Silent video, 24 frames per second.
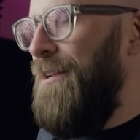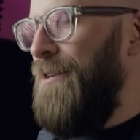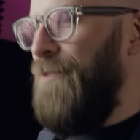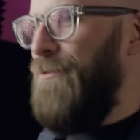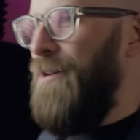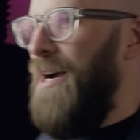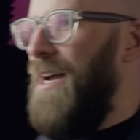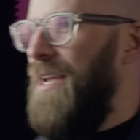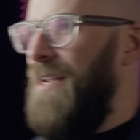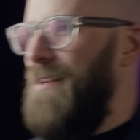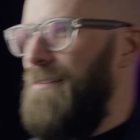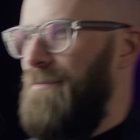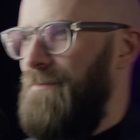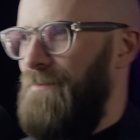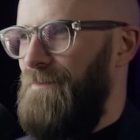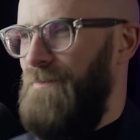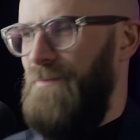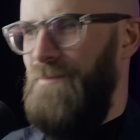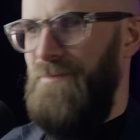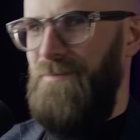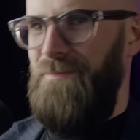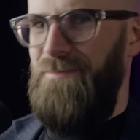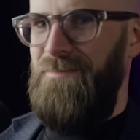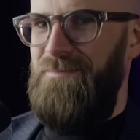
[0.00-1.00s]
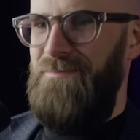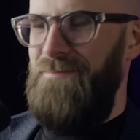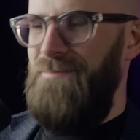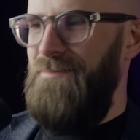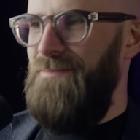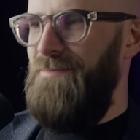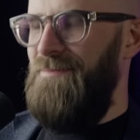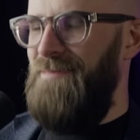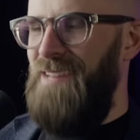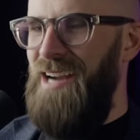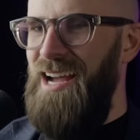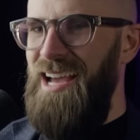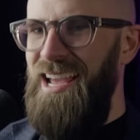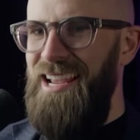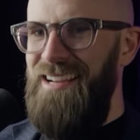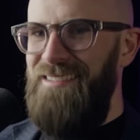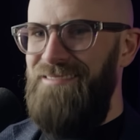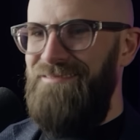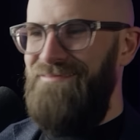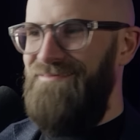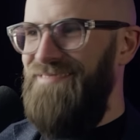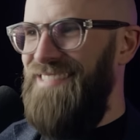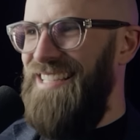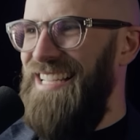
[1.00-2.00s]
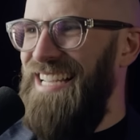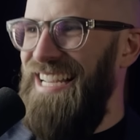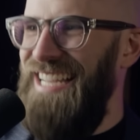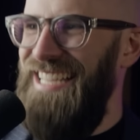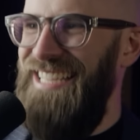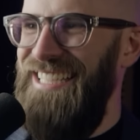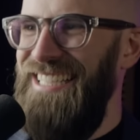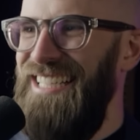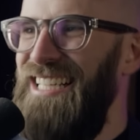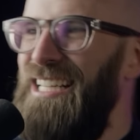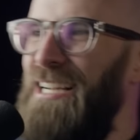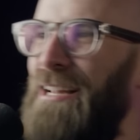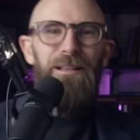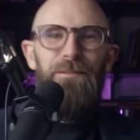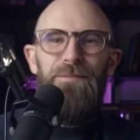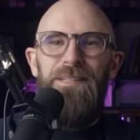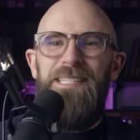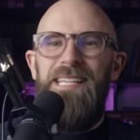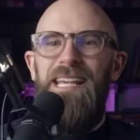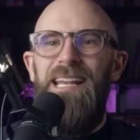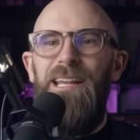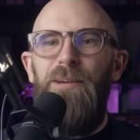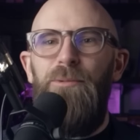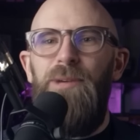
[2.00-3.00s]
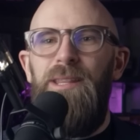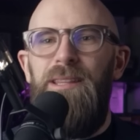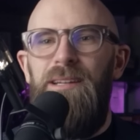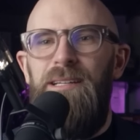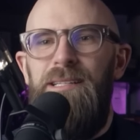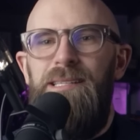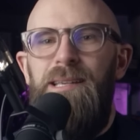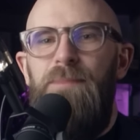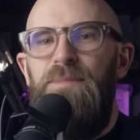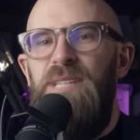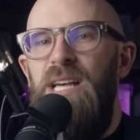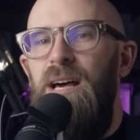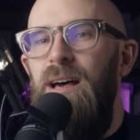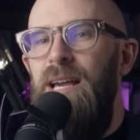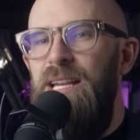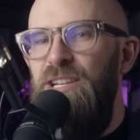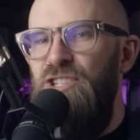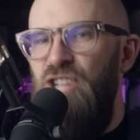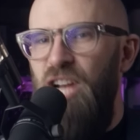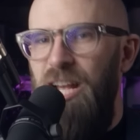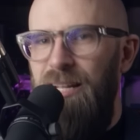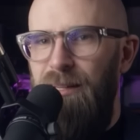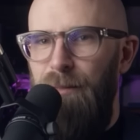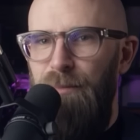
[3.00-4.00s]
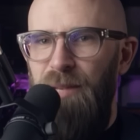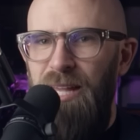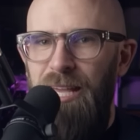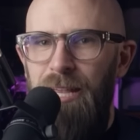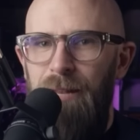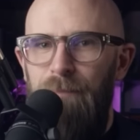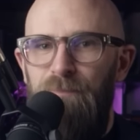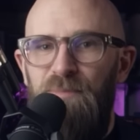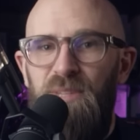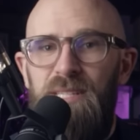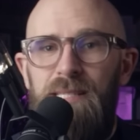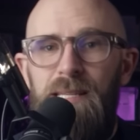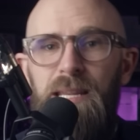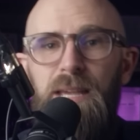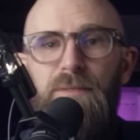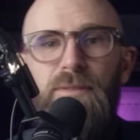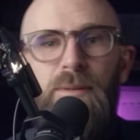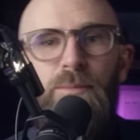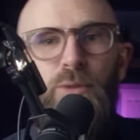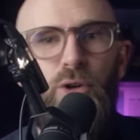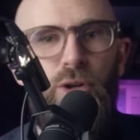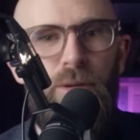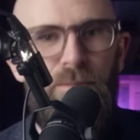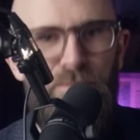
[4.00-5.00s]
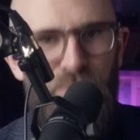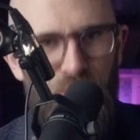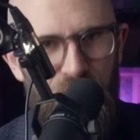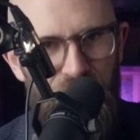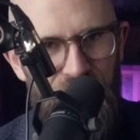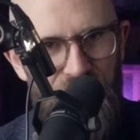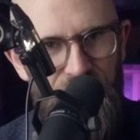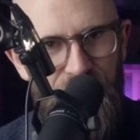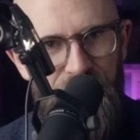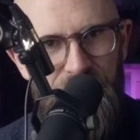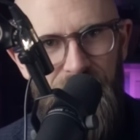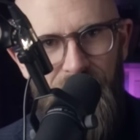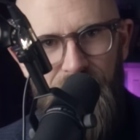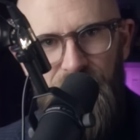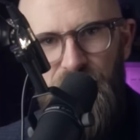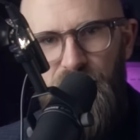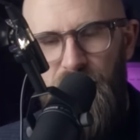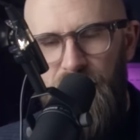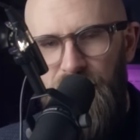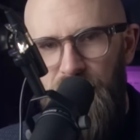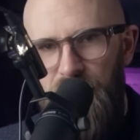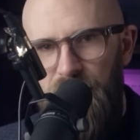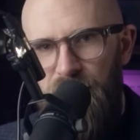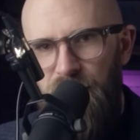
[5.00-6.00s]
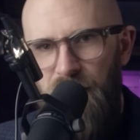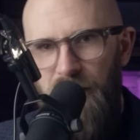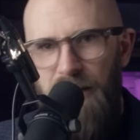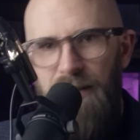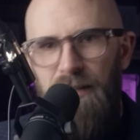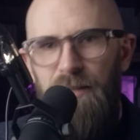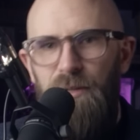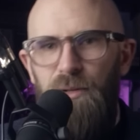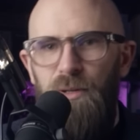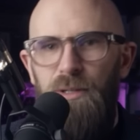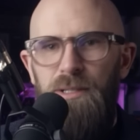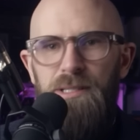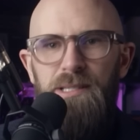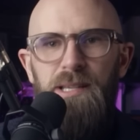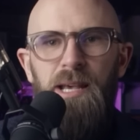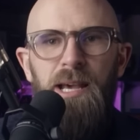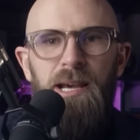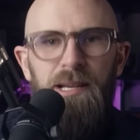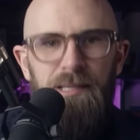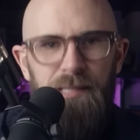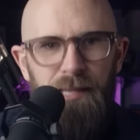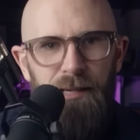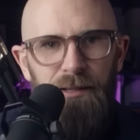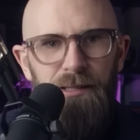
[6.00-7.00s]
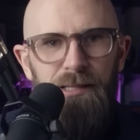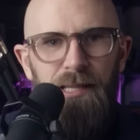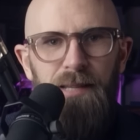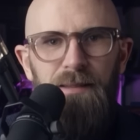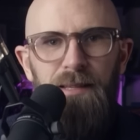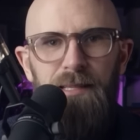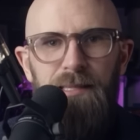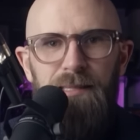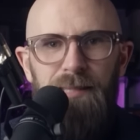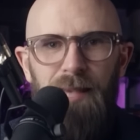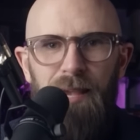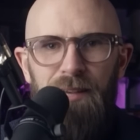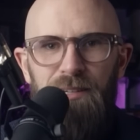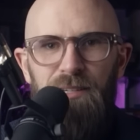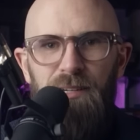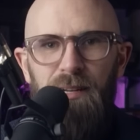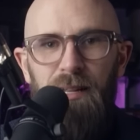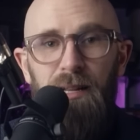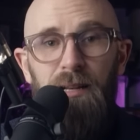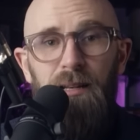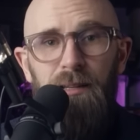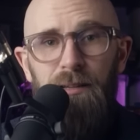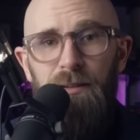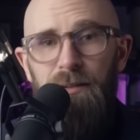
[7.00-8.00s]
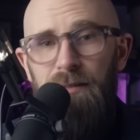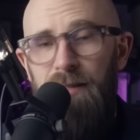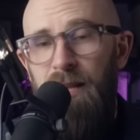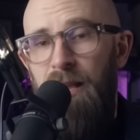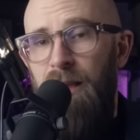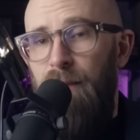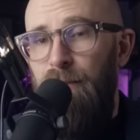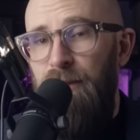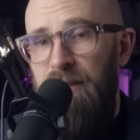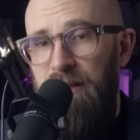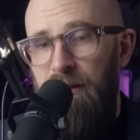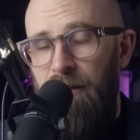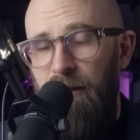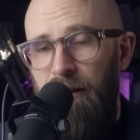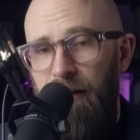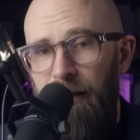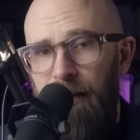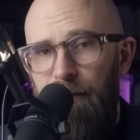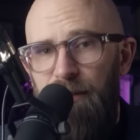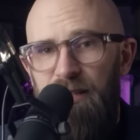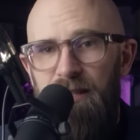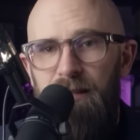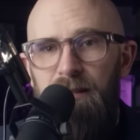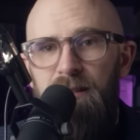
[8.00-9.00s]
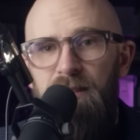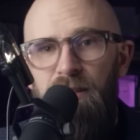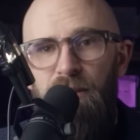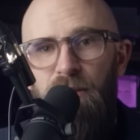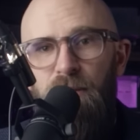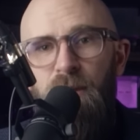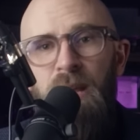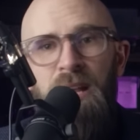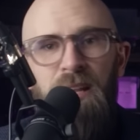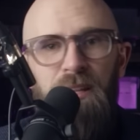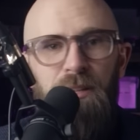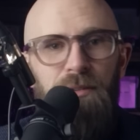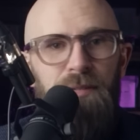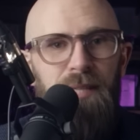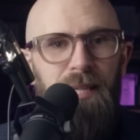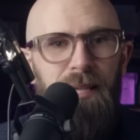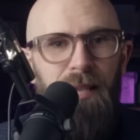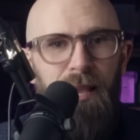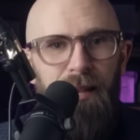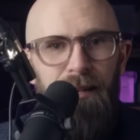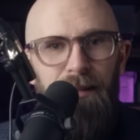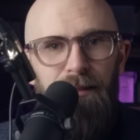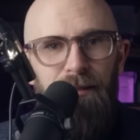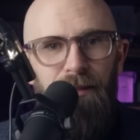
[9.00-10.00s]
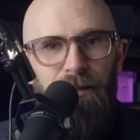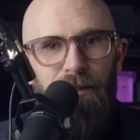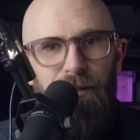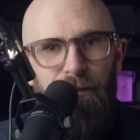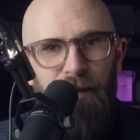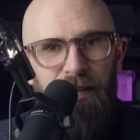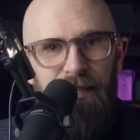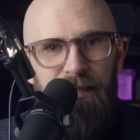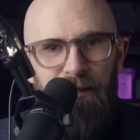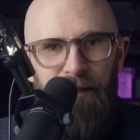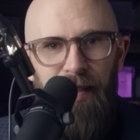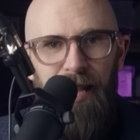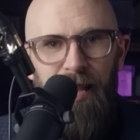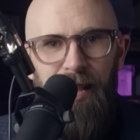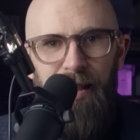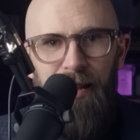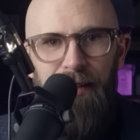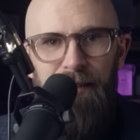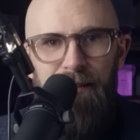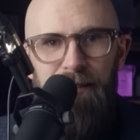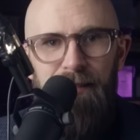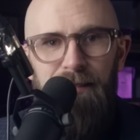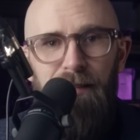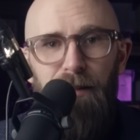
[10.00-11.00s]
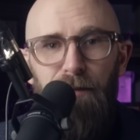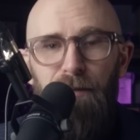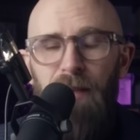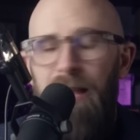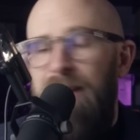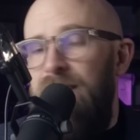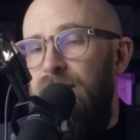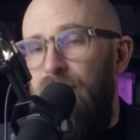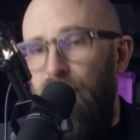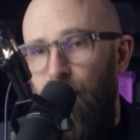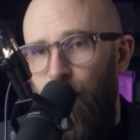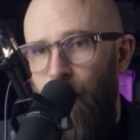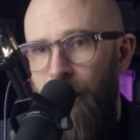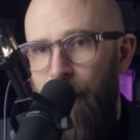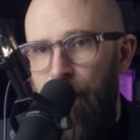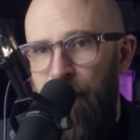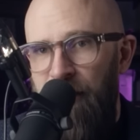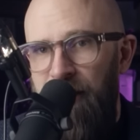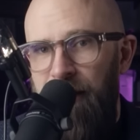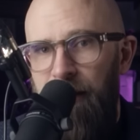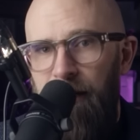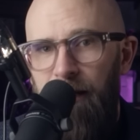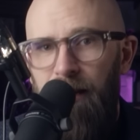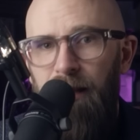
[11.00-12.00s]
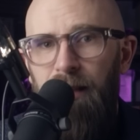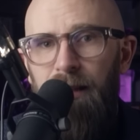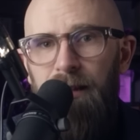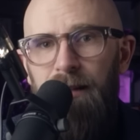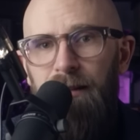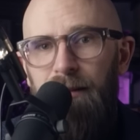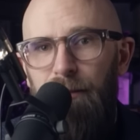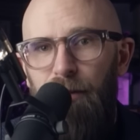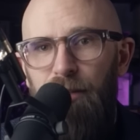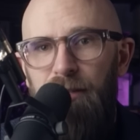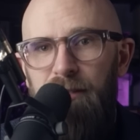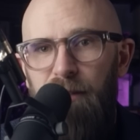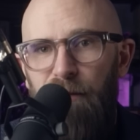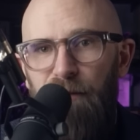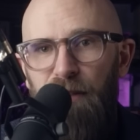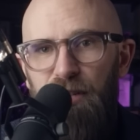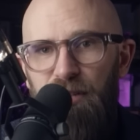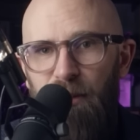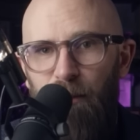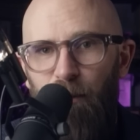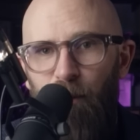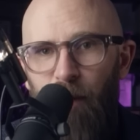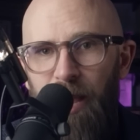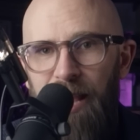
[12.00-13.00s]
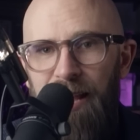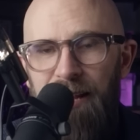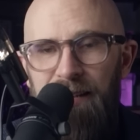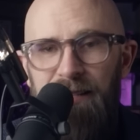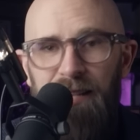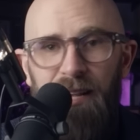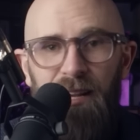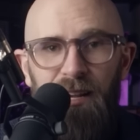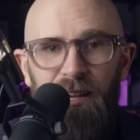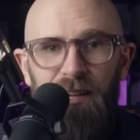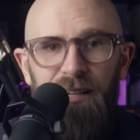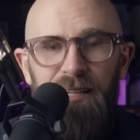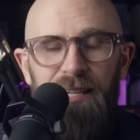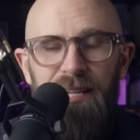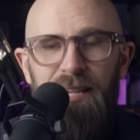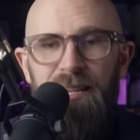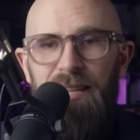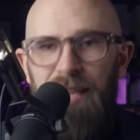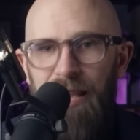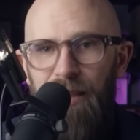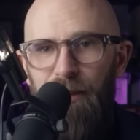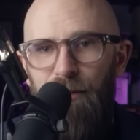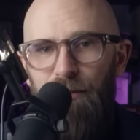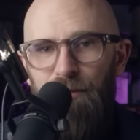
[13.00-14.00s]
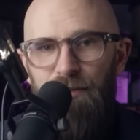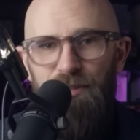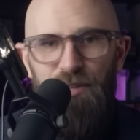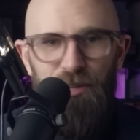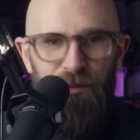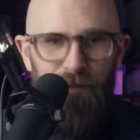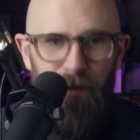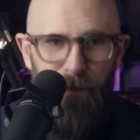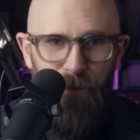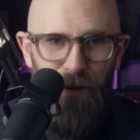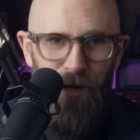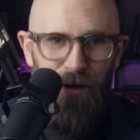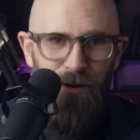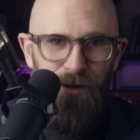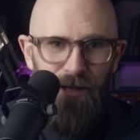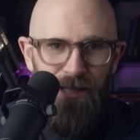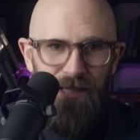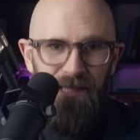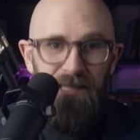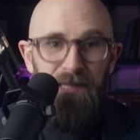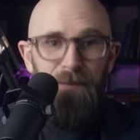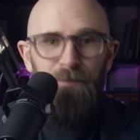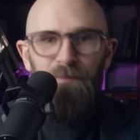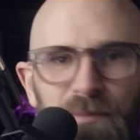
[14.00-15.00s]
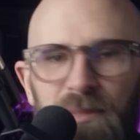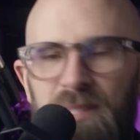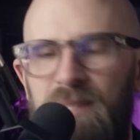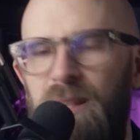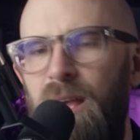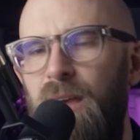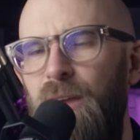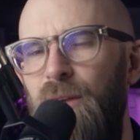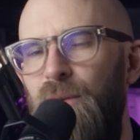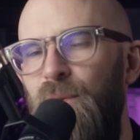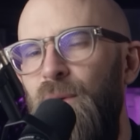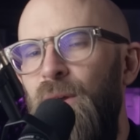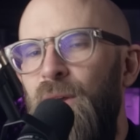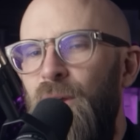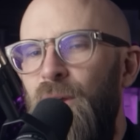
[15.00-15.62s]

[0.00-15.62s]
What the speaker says: Right? Right? For dealing with an attempt to hijack the plane, there's an even more brutal section of this training course. Skills in this section include, but are not limited to, using anything you might have at hand as an effective weapon and learning the most efficient way to eye gouge your opponents. So,